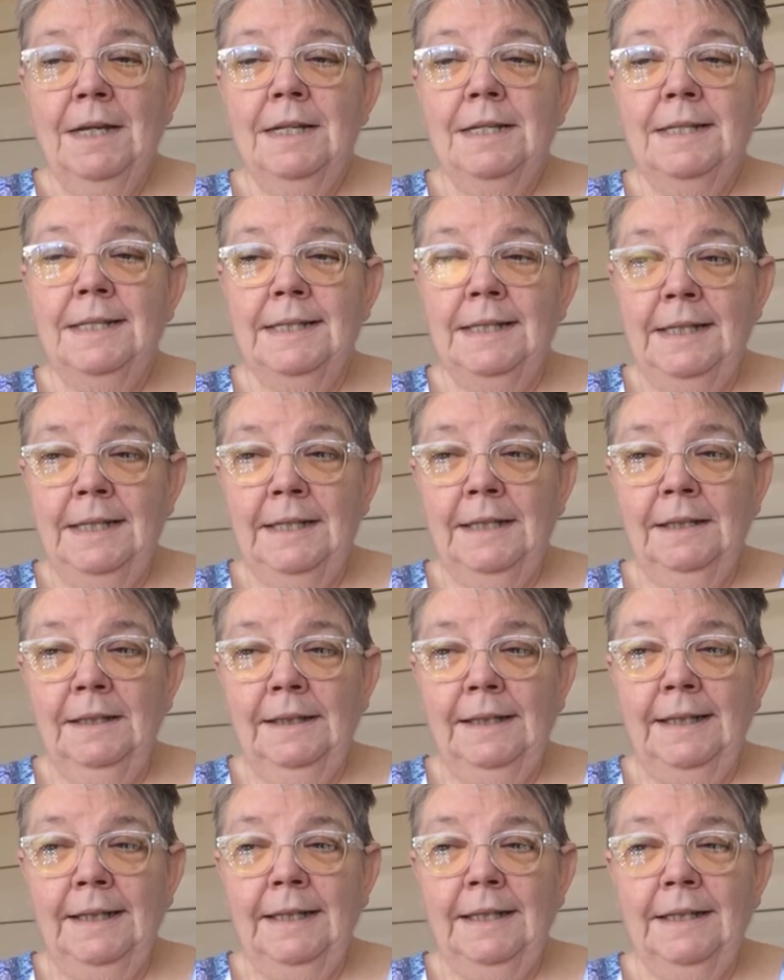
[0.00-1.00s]
See the
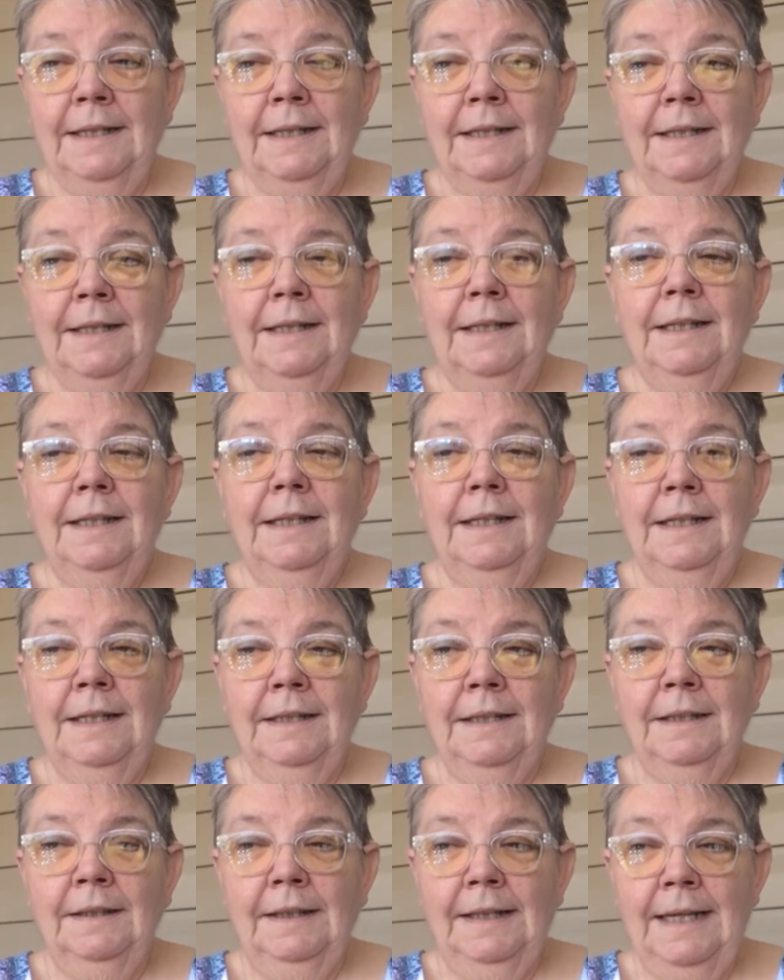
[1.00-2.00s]
link
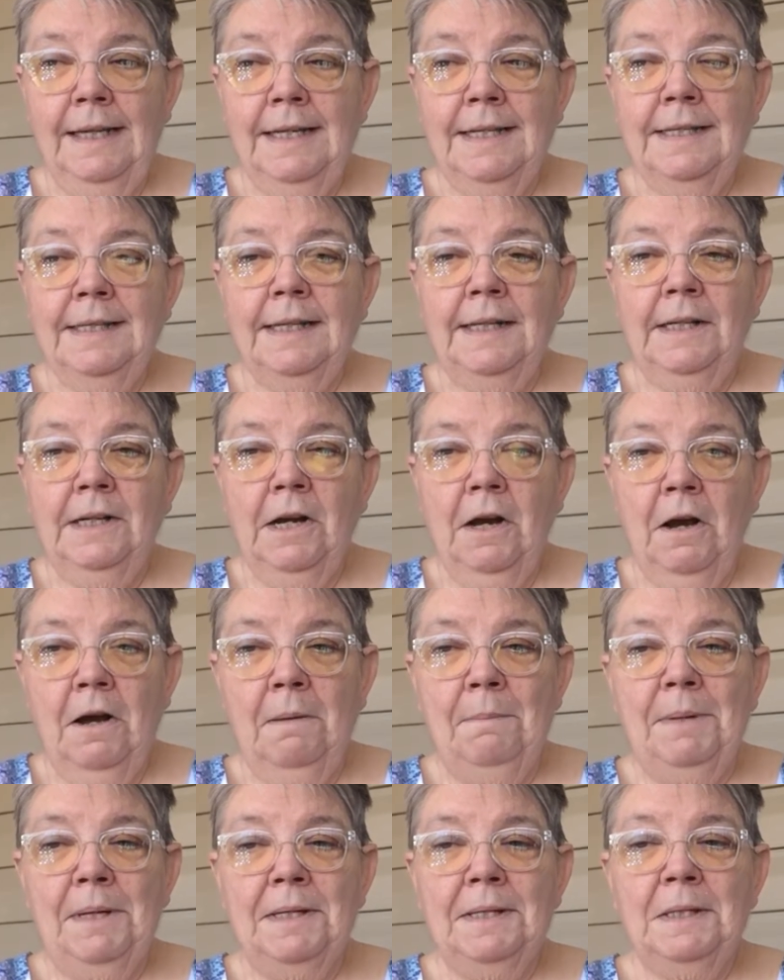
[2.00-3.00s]
in the links and
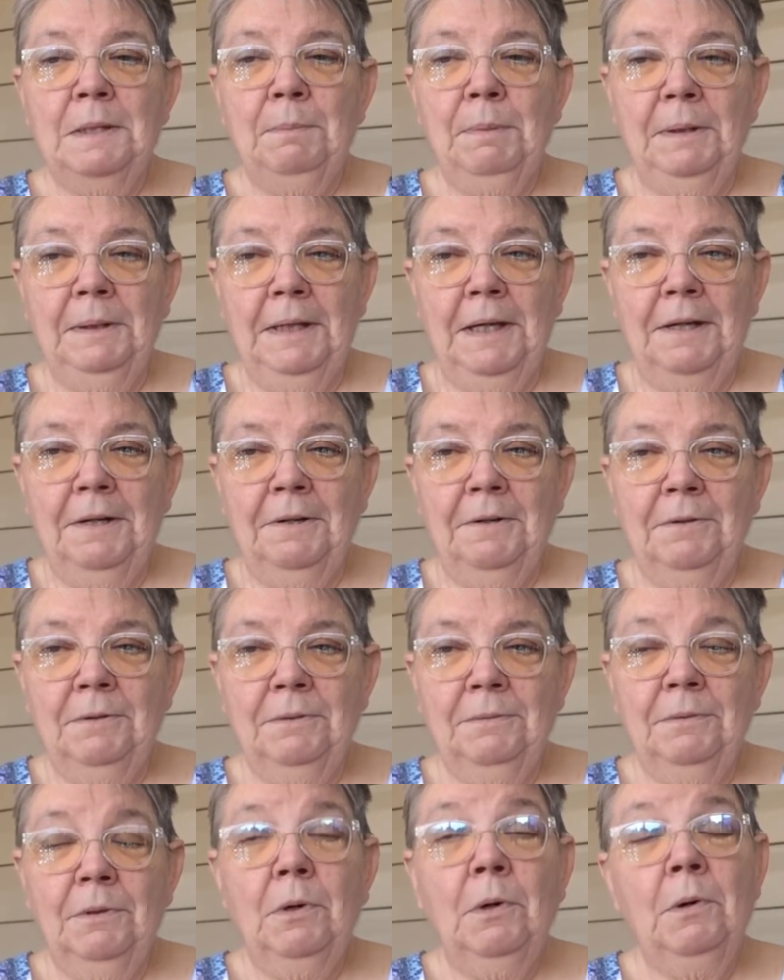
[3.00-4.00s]
comments below
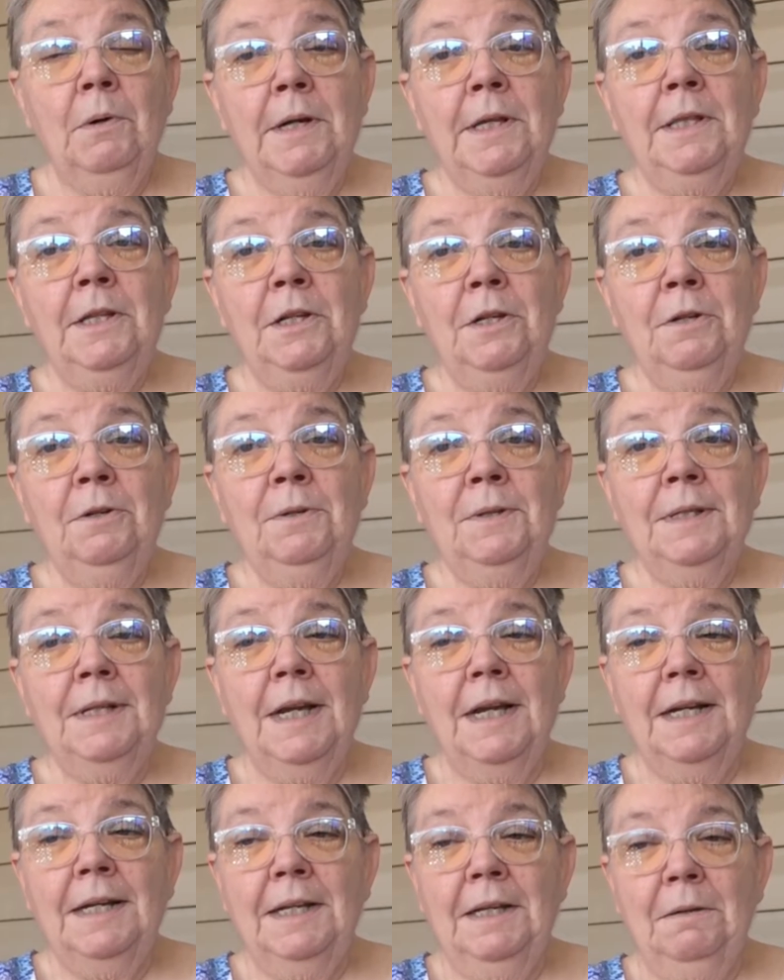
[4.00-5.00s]
or in the
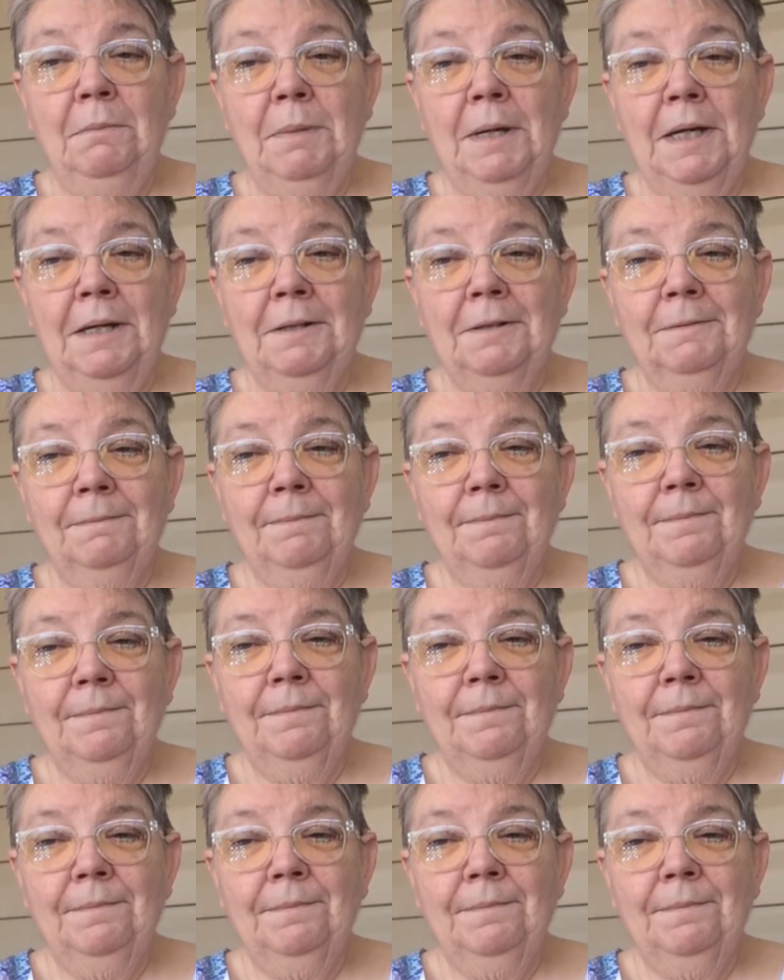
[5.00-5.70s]
Newsnet email.